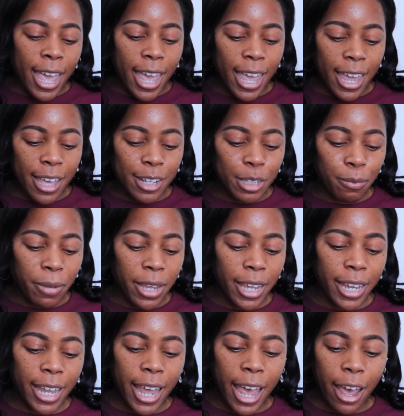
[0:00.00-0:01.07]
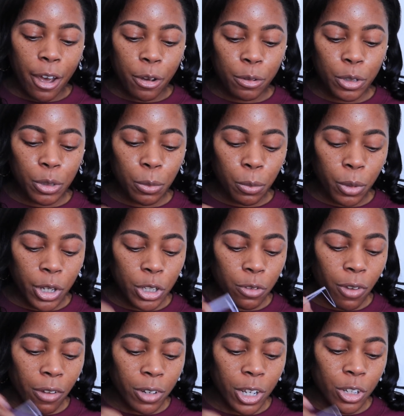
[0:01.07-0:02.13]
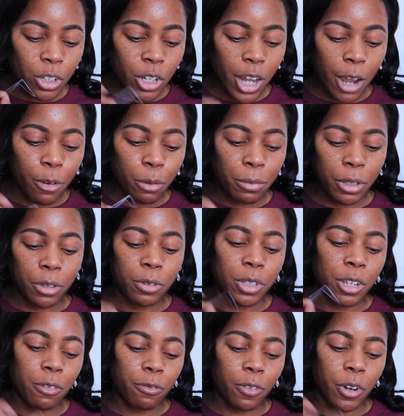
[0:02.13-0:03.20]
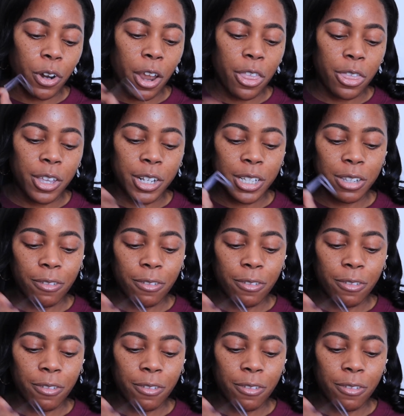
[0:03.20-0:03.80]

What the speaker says: and pick out which foundation I will be using for this